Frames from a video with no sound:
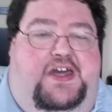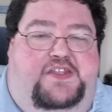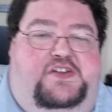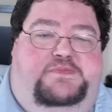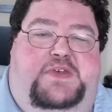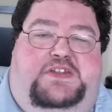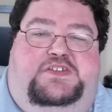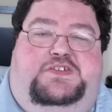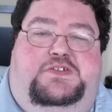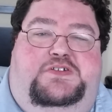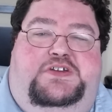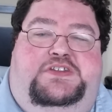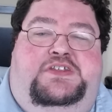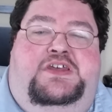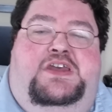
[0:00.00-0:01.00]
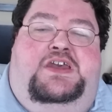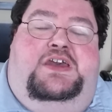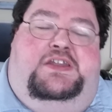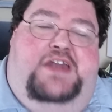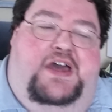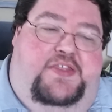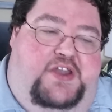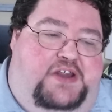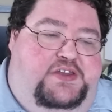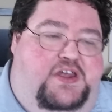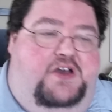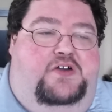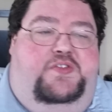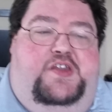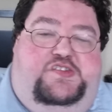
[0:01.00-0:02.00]
now that I've been to it, now that I
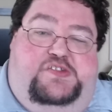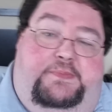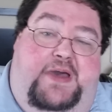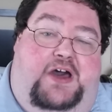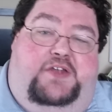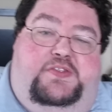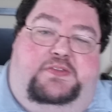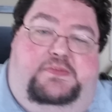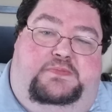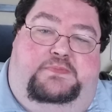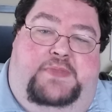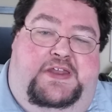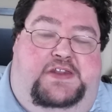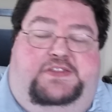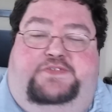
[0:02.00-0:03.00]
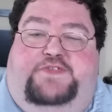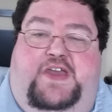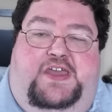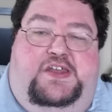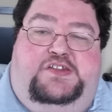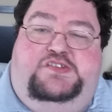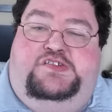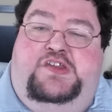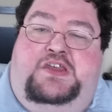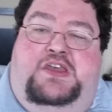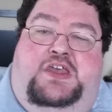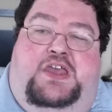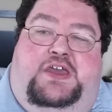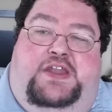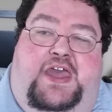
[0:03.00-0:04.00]
know that it's about meeting the fans
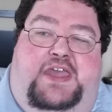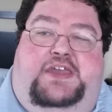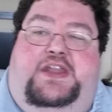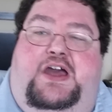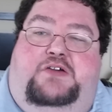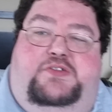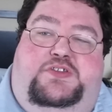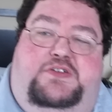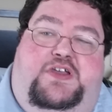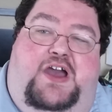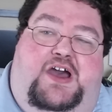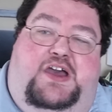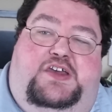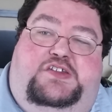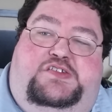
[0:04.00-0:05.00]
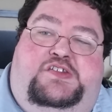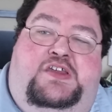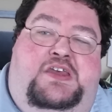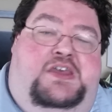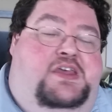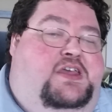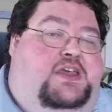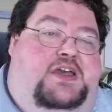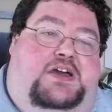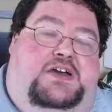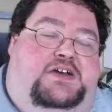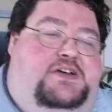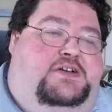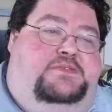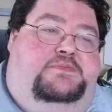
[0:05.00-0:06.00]
and hanging out with you guys.
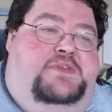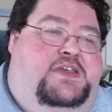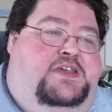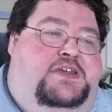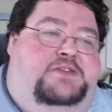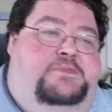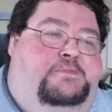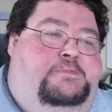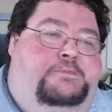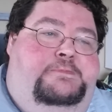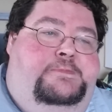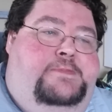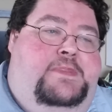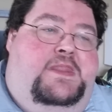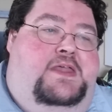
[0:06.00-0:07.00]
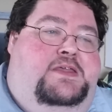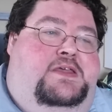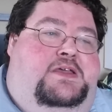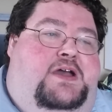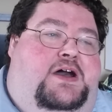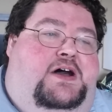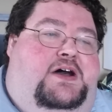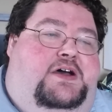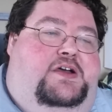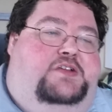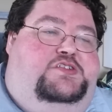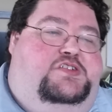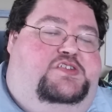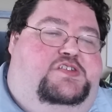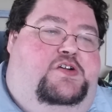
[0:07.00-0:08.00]
Man. I
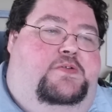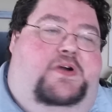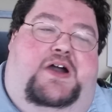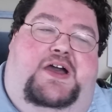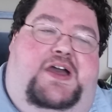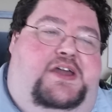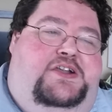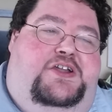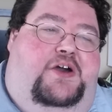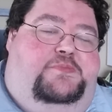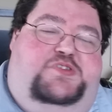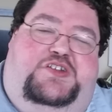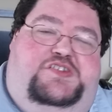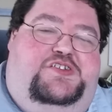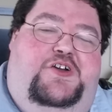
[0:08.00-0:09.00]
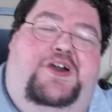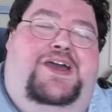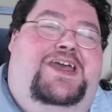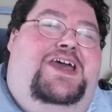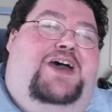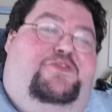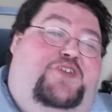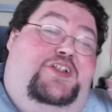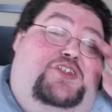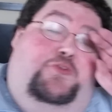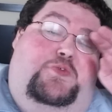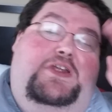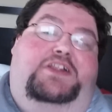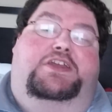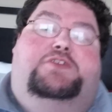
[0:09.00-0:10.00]
don't know, I'm just
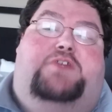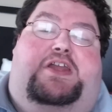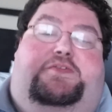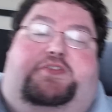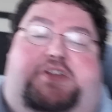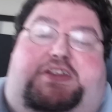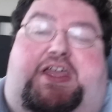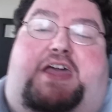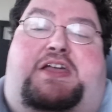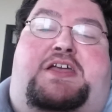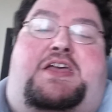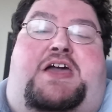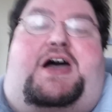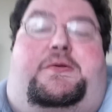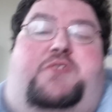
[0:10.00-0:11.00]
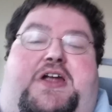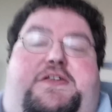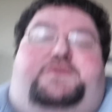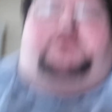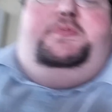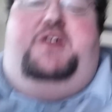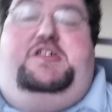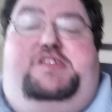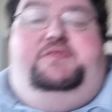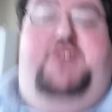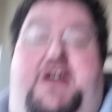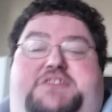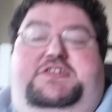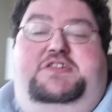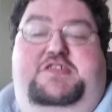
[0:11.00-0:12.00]
feeling really grateful today. I'm grateful because I've
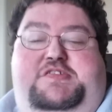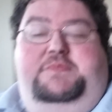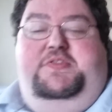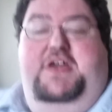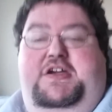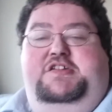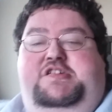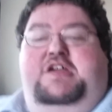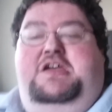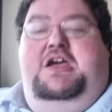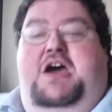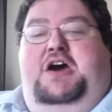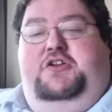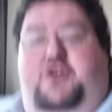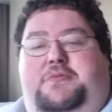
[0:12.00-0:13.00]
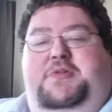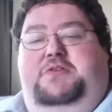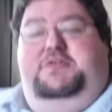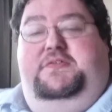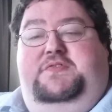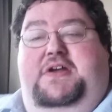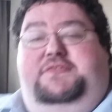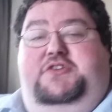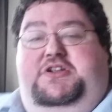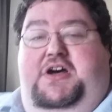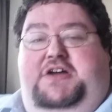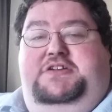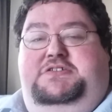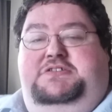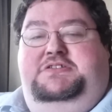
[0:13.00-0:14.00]
got to do some things I normally would have never
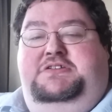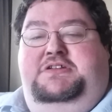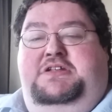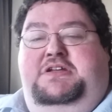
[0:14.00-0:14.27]
done,